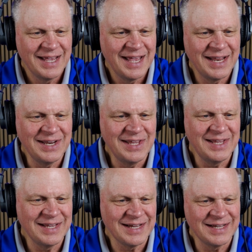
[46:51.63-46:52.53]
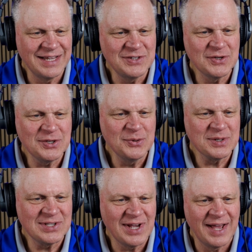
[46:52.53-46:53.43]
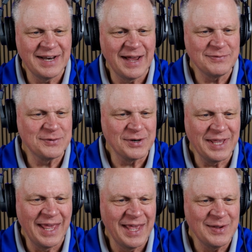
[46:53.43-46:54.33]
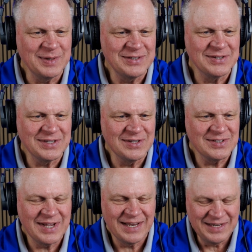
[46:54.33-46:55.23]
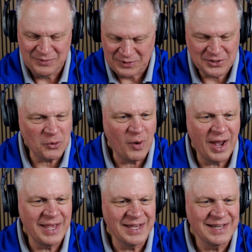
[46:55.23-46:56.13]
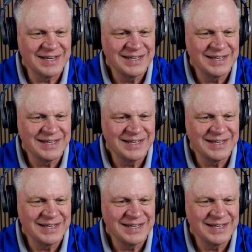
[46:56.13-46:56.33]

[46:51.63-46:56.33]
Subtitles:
And he took you aside after a game. He took you aside and he was quiet.